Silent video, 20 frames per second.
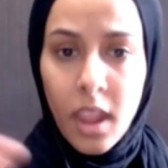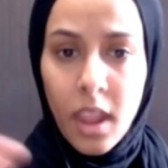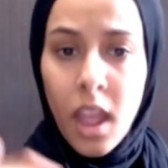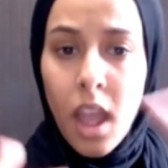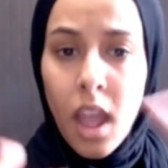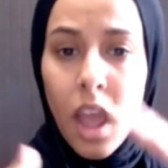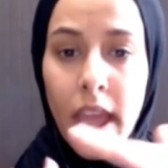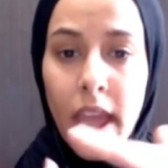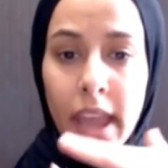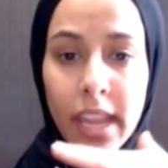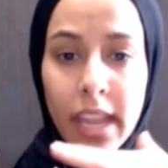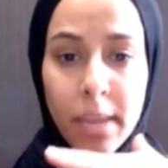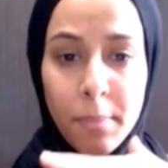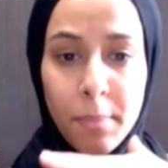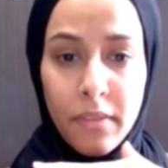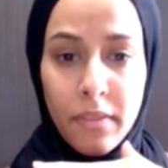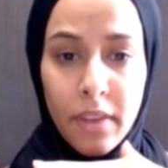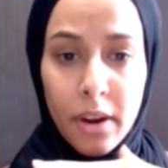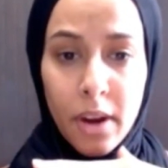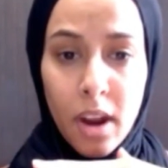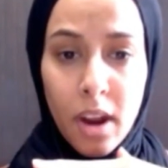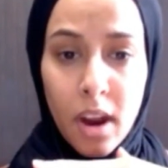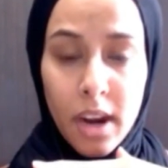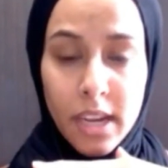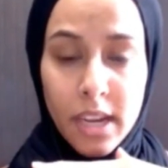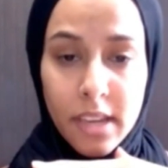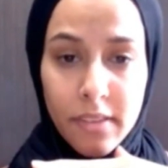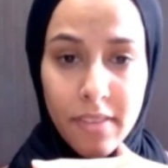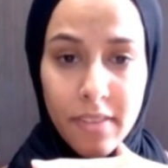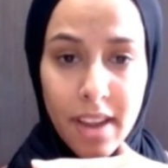It can be very hard
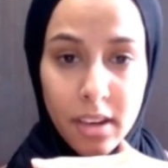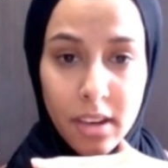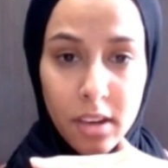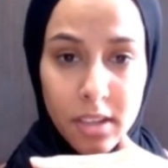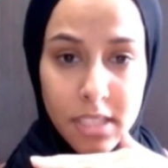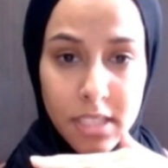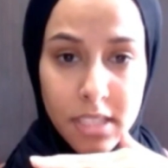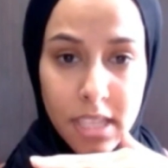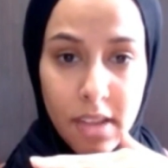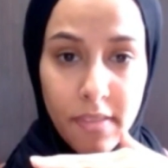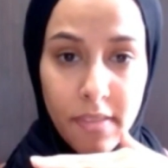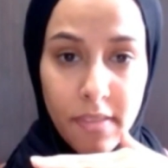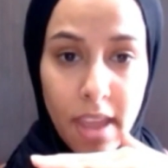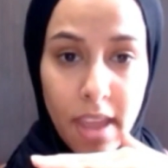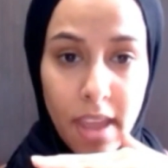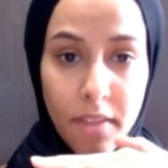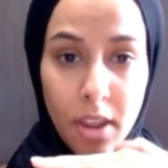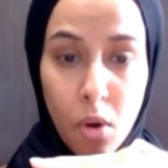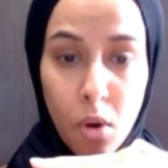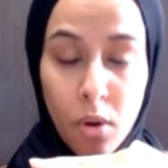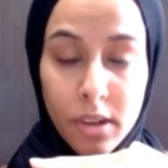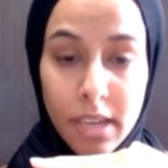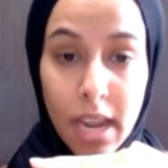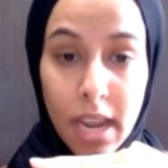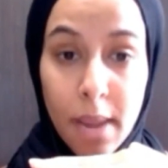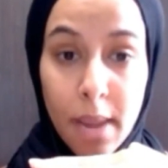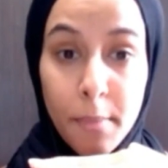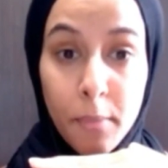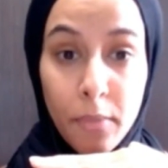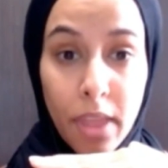to find yourself having
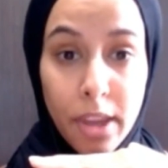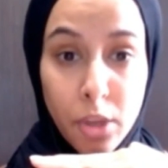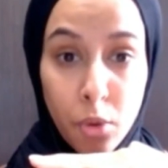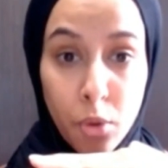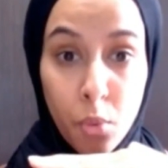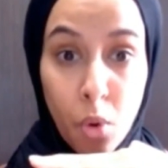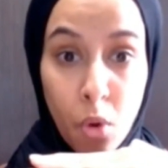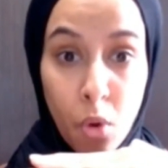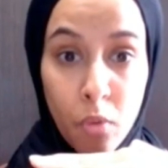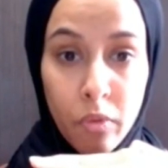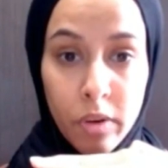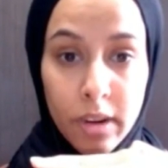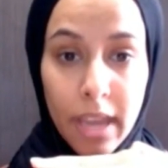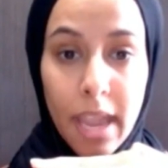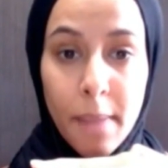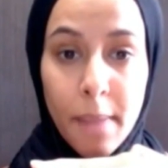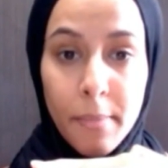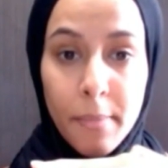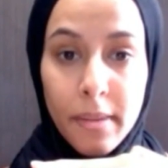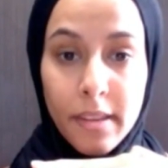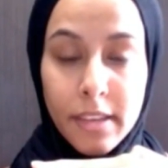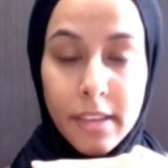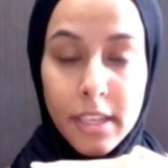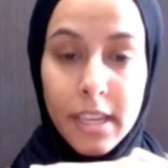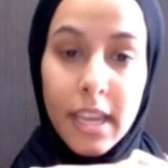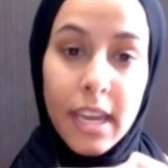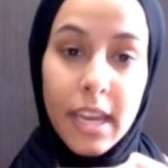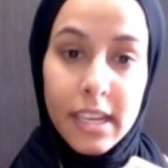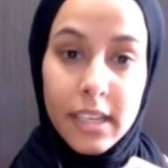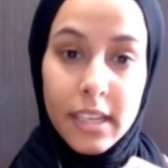time that you overlap to
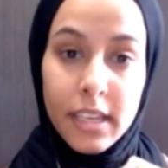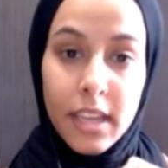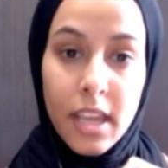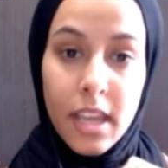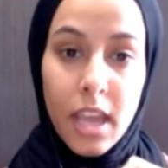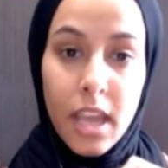connect.